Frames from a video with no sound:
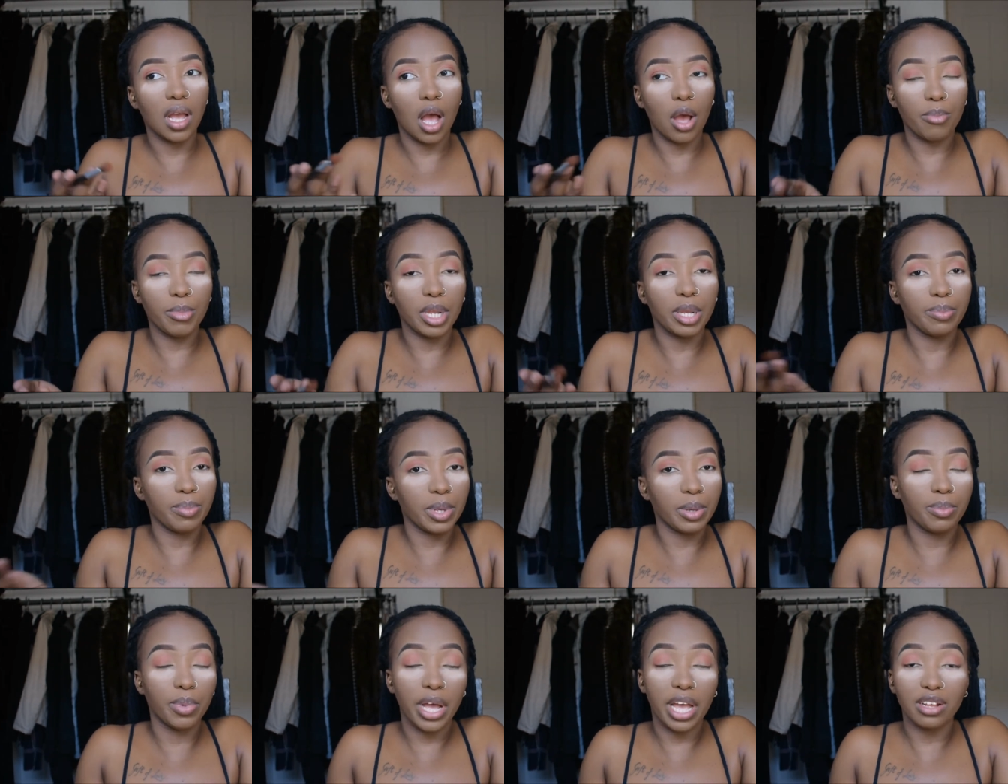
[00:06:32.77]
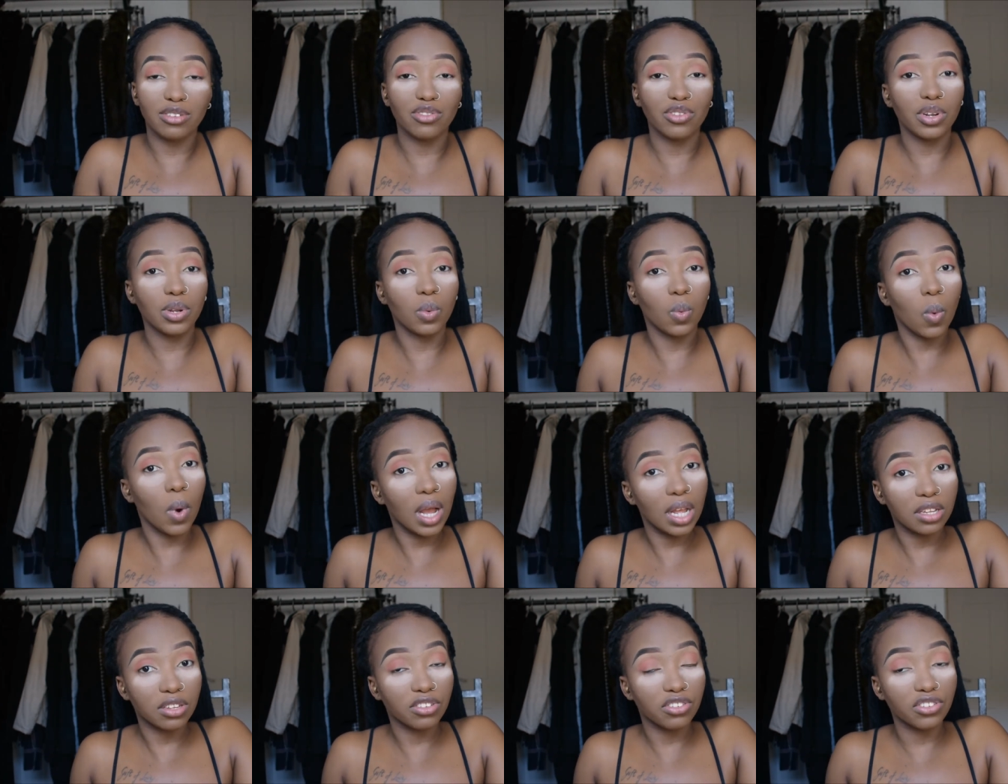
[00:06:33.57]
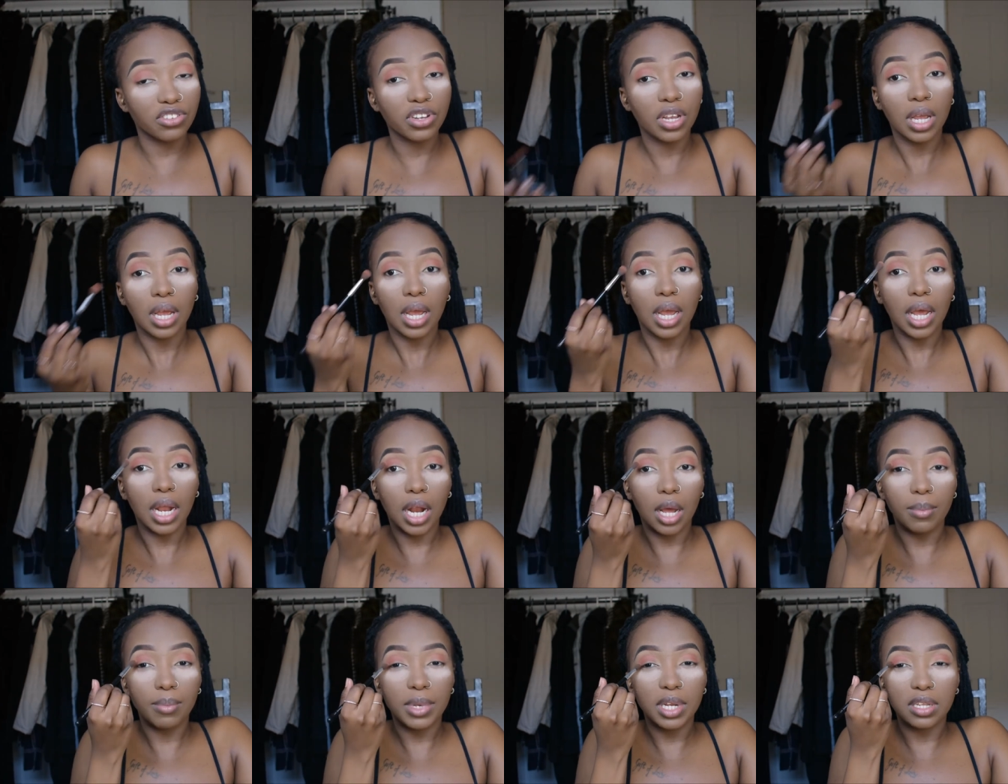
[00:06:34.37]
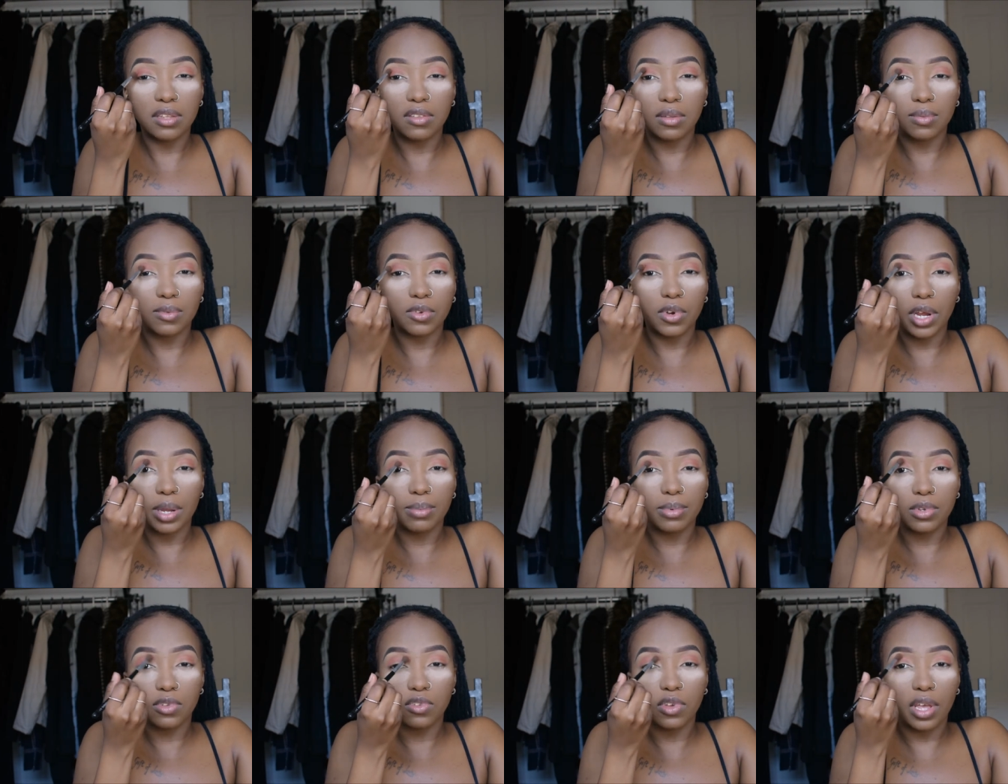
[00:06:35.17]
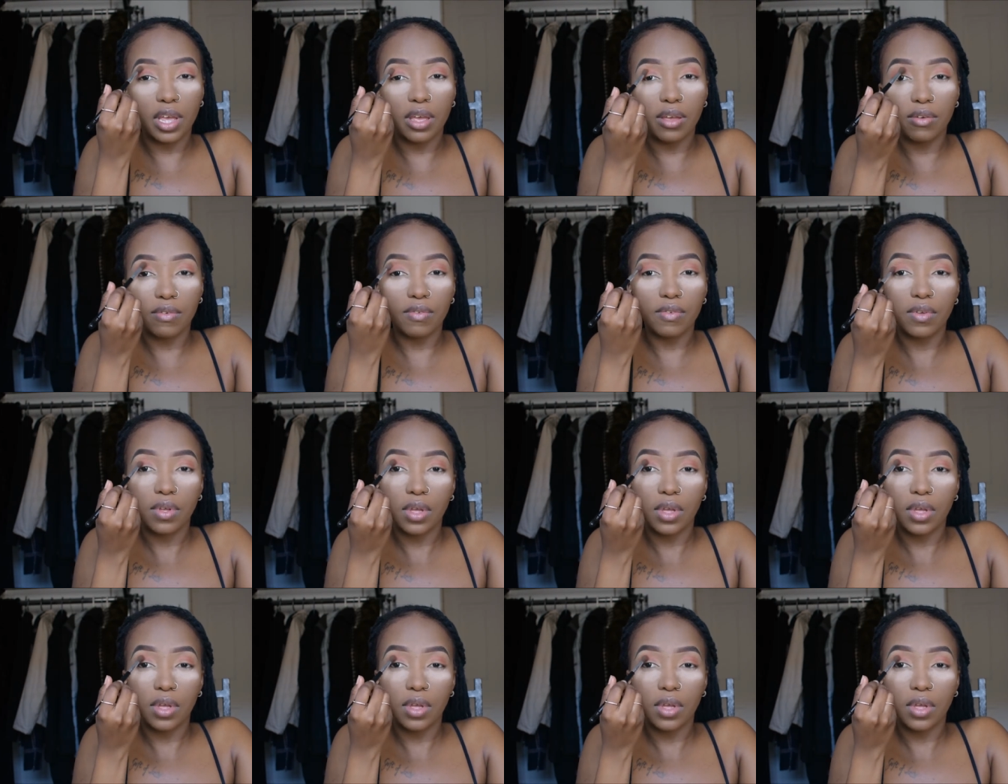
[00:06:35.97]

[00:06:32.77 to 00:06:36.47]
how many people actually watch and how many subscribers you have